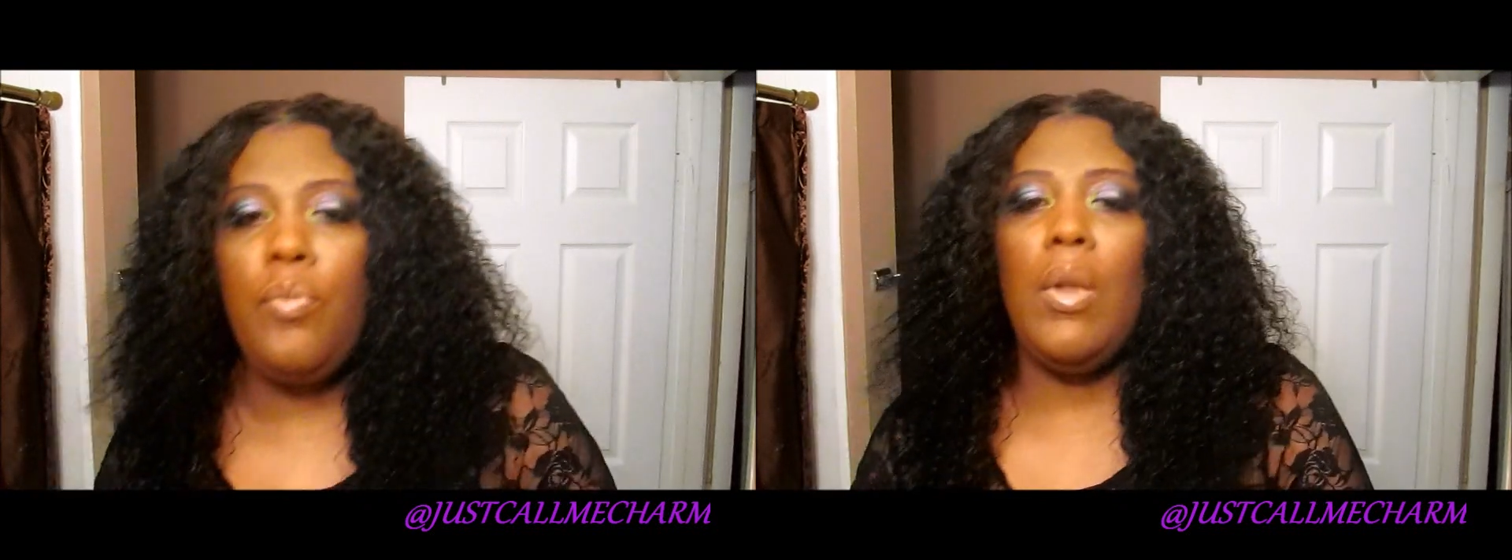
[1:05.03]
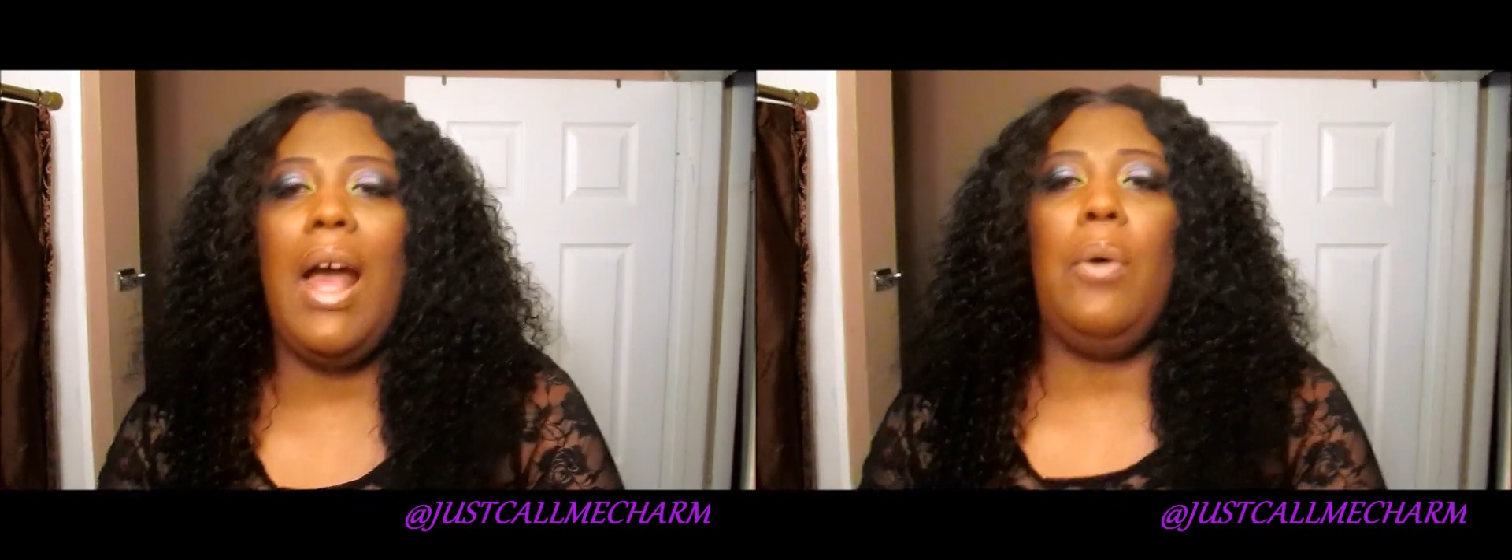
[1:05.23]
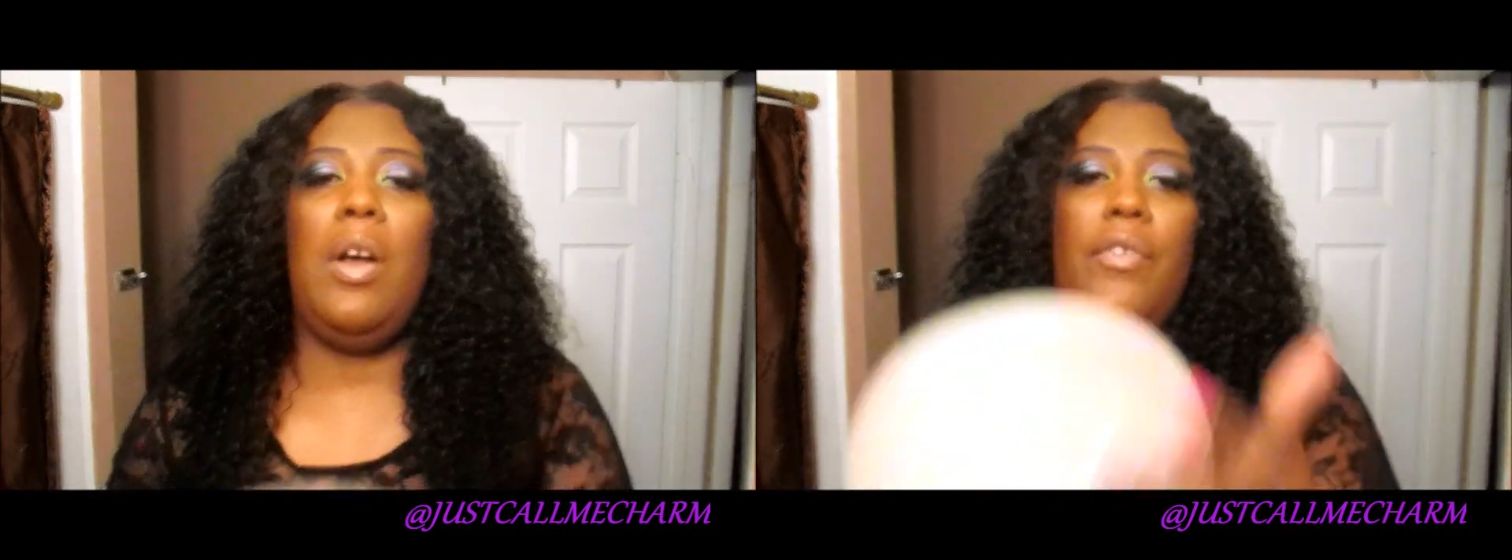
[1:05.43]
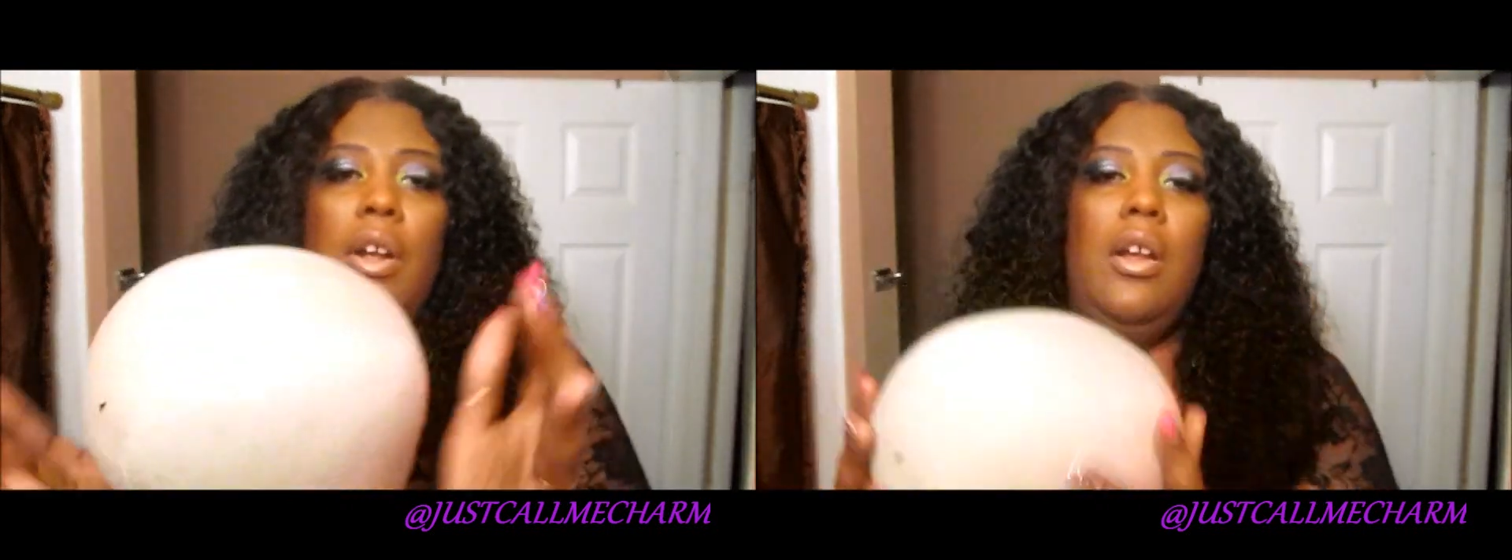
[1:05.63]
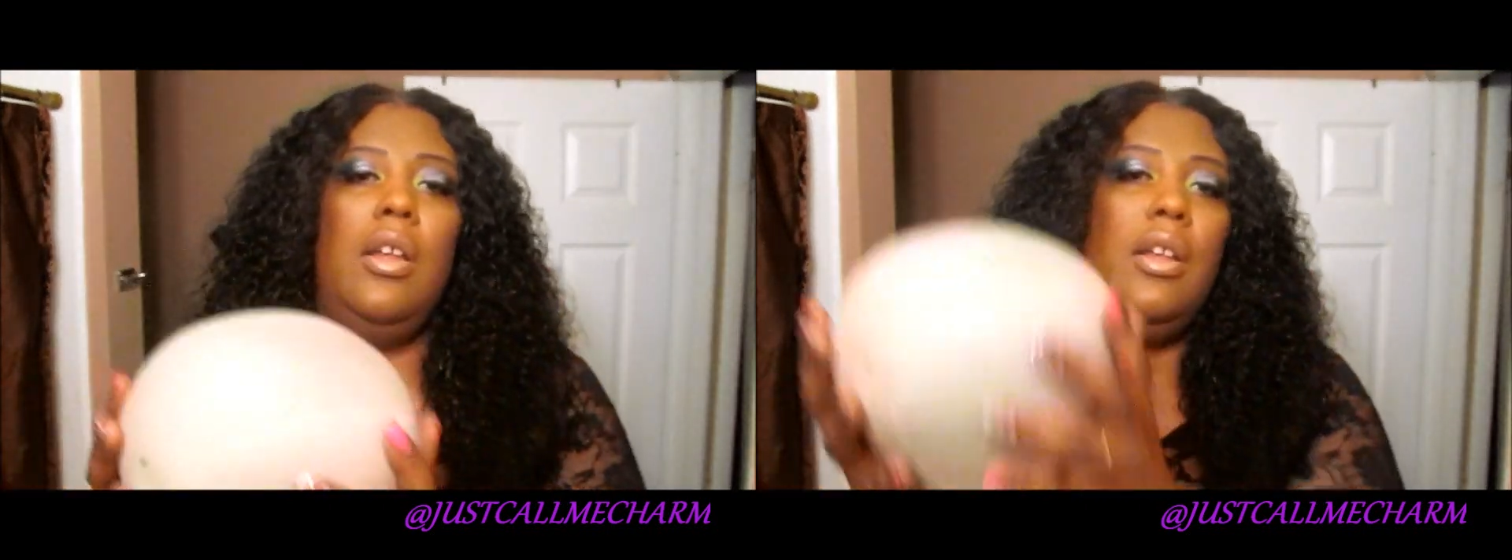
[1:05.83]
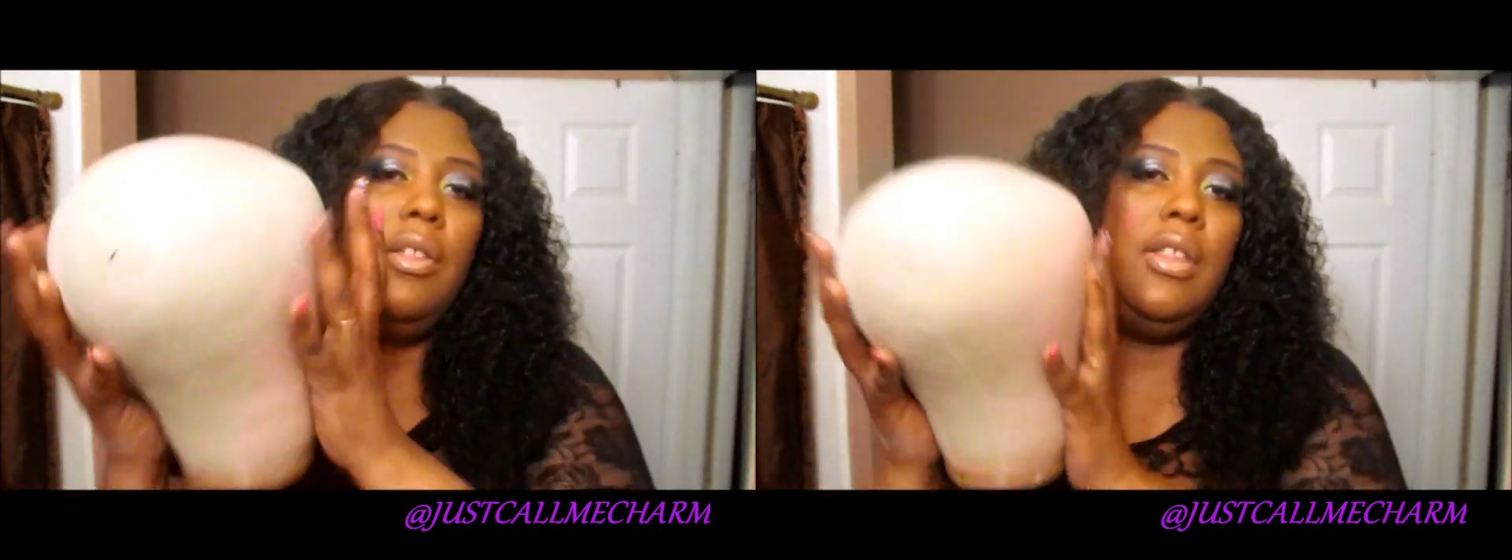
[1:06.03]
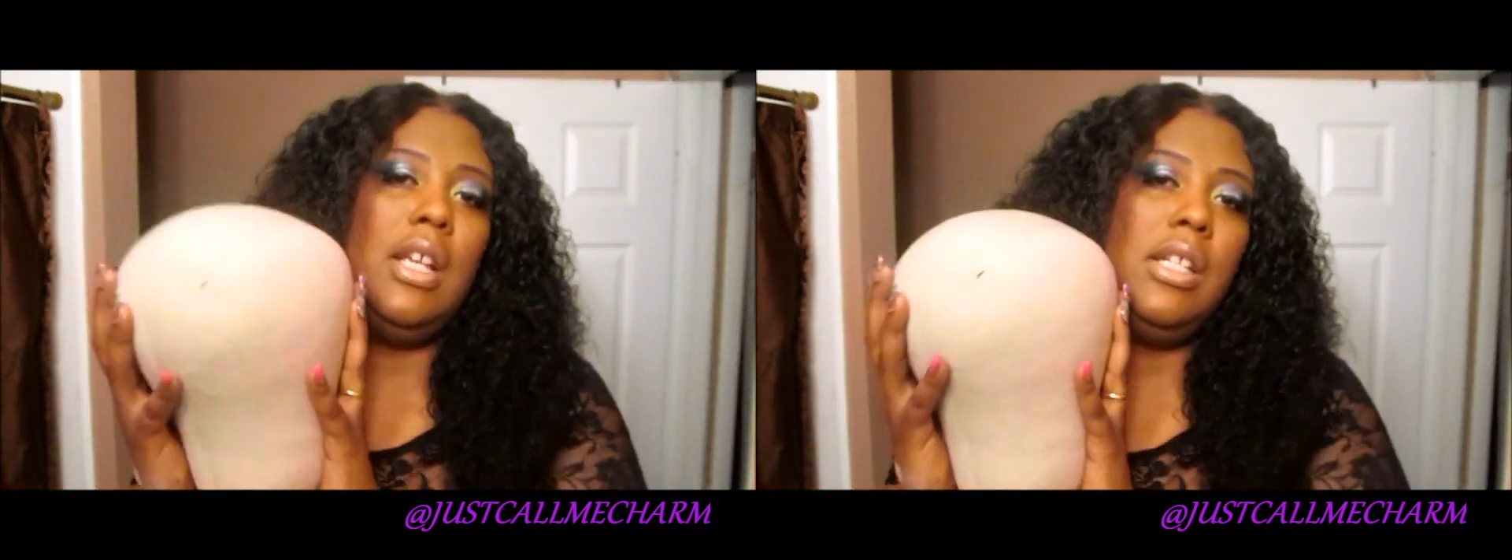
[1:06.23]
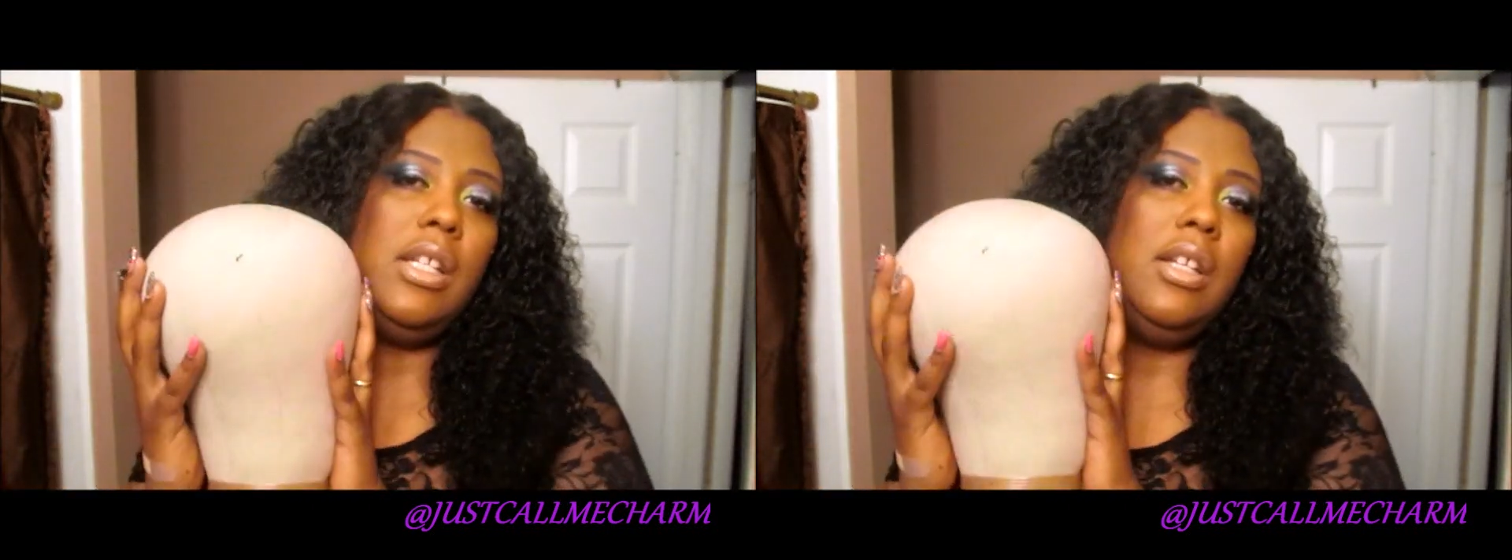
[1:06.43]
However,
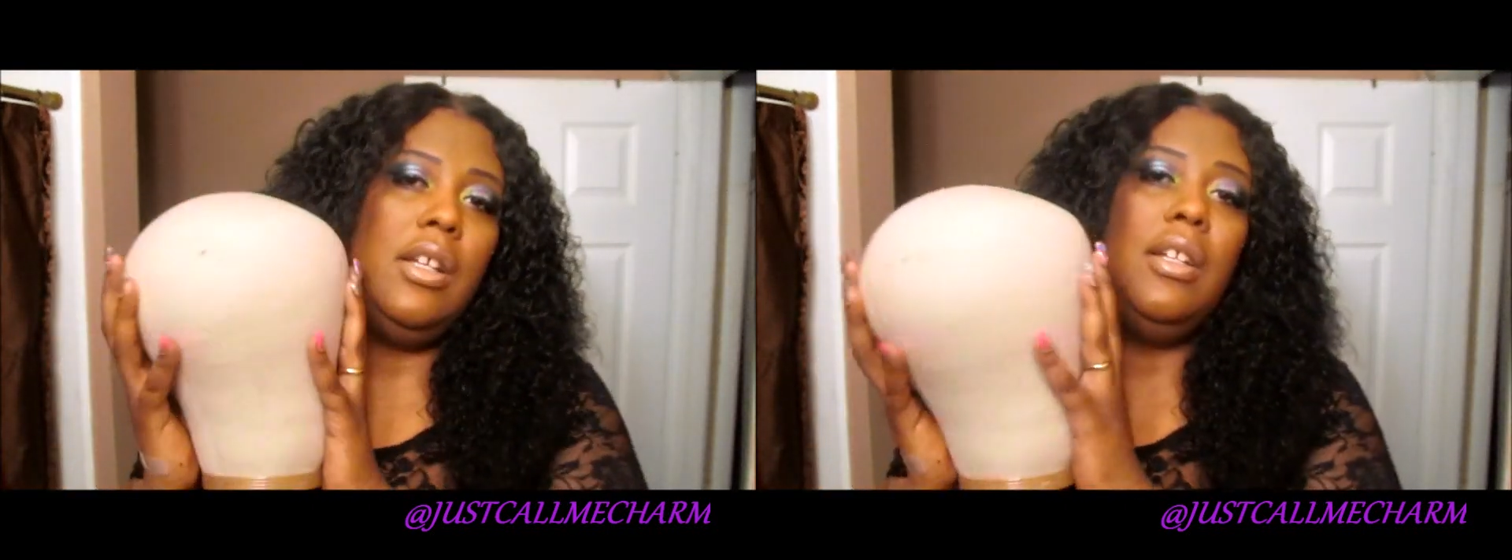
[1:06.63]
this